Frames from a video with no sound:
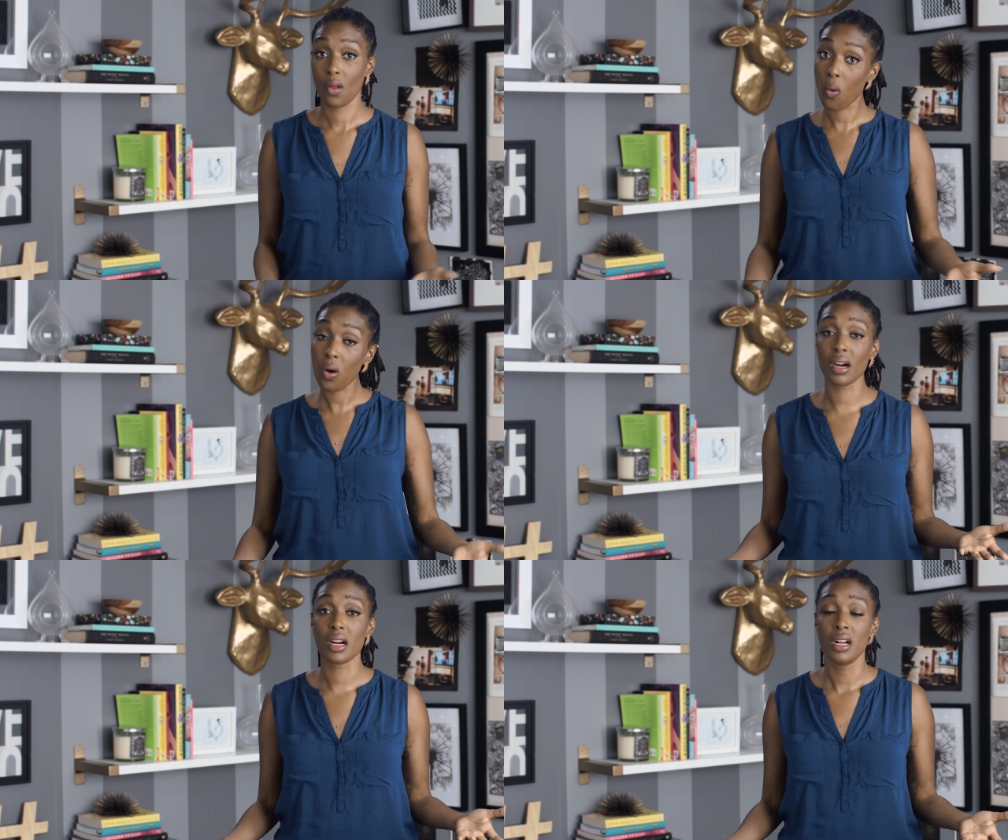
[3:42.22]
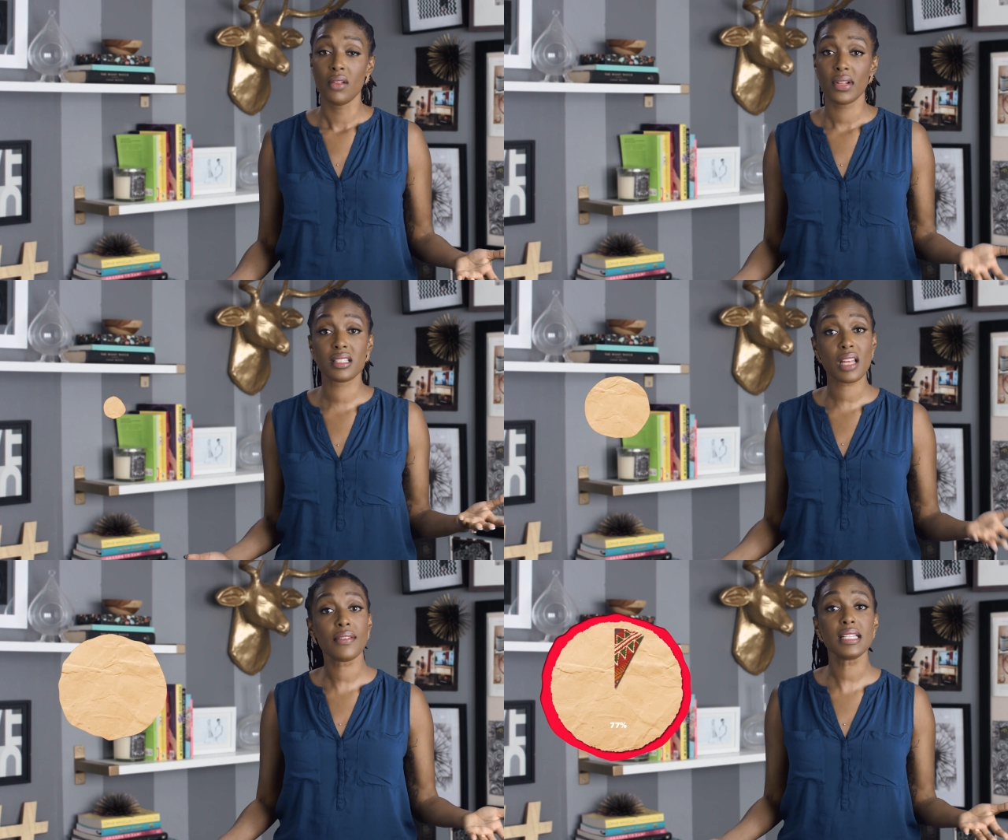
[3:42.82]
Or that
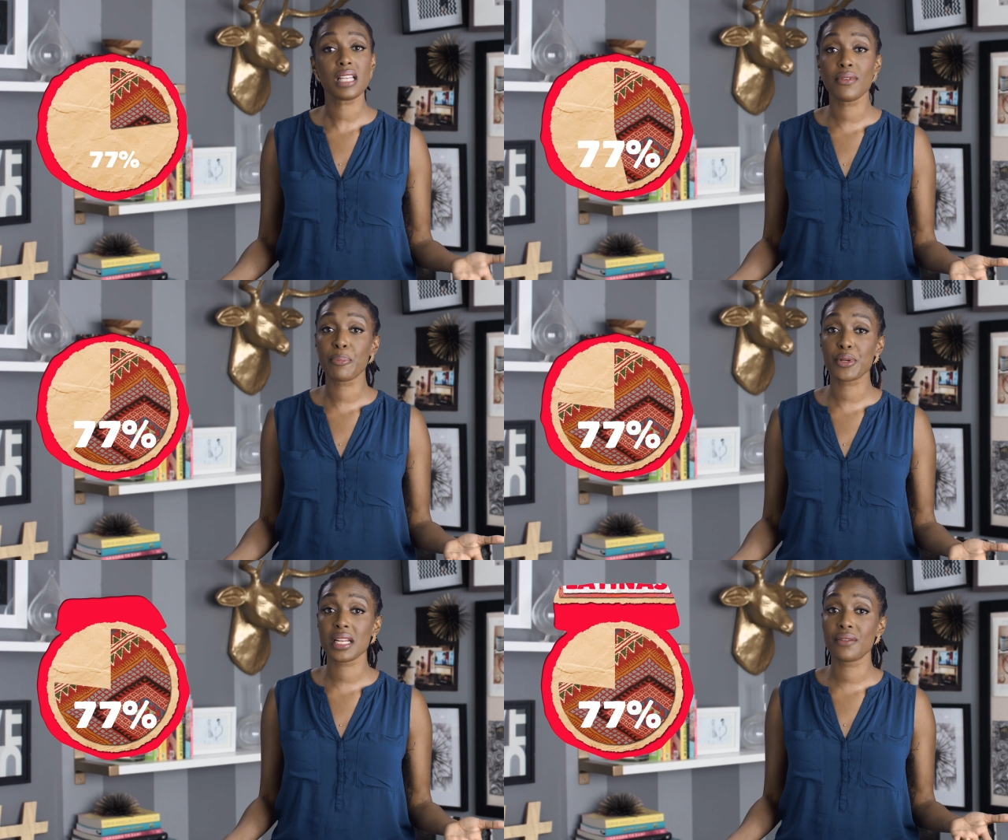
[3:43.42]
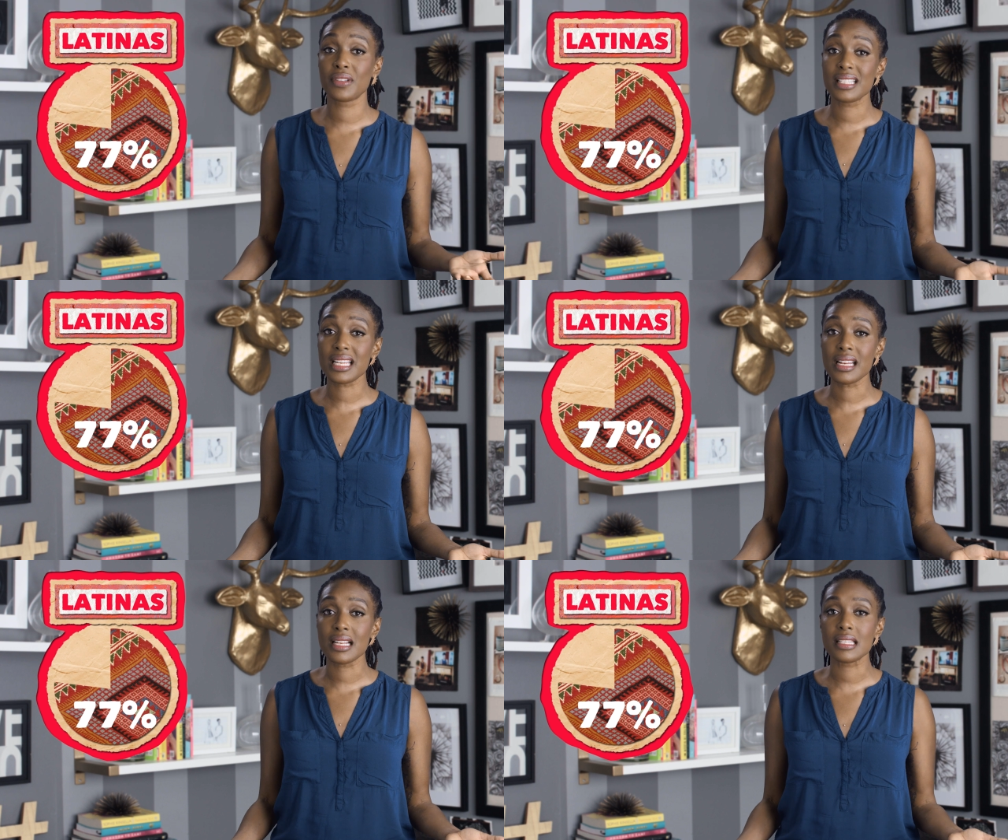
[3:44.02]
77% of
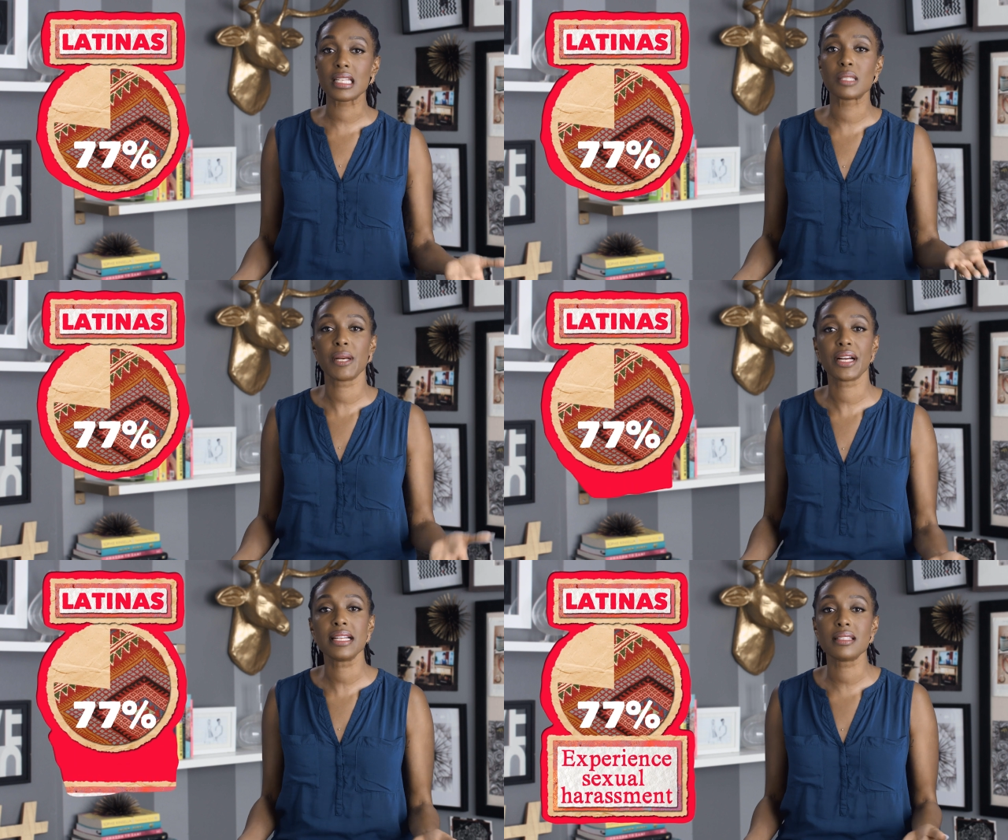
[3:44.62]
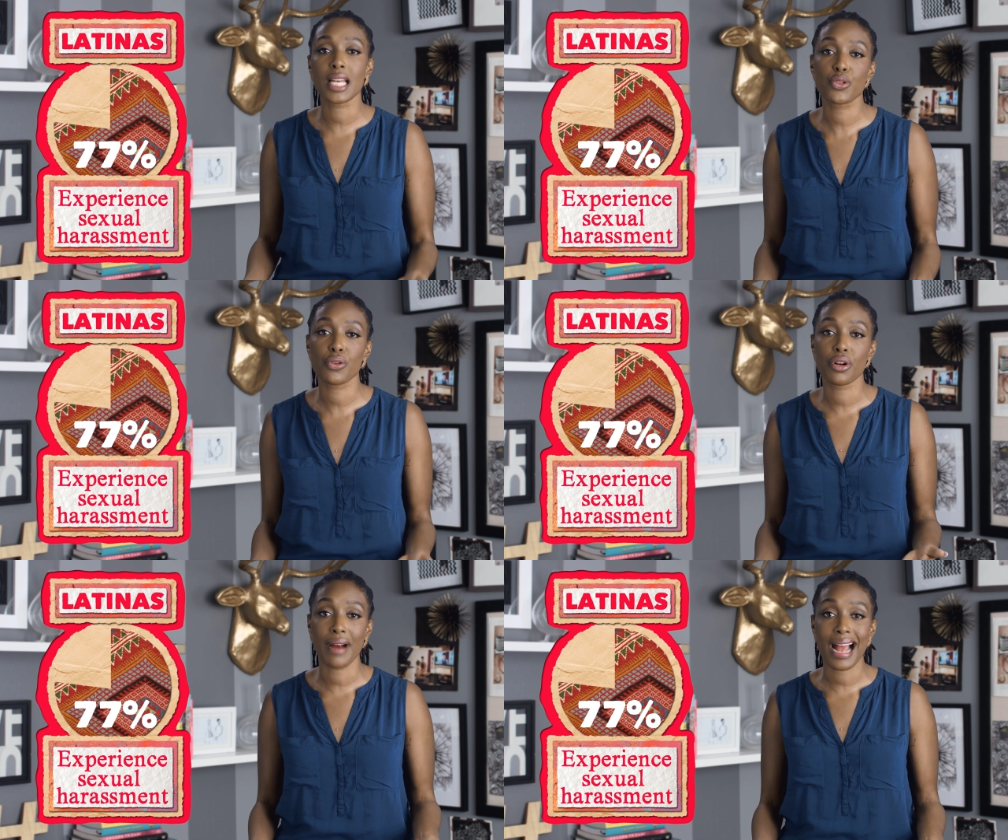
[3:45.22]
Latinas experience
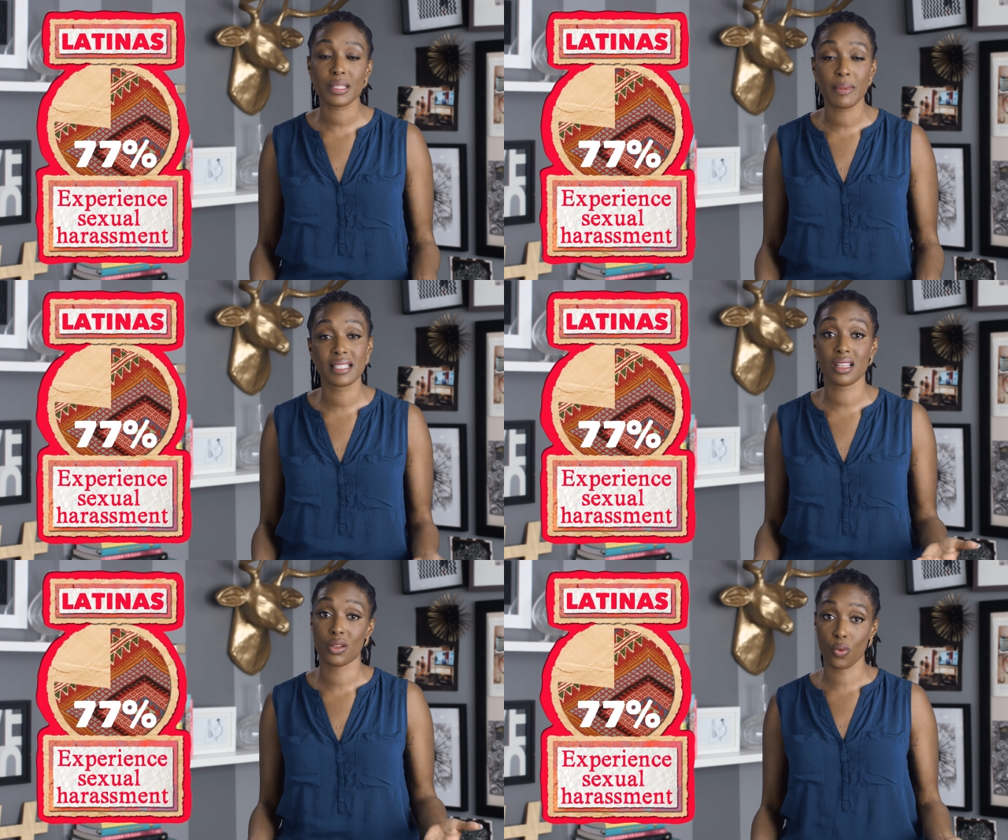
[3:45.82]
sexual harassment in the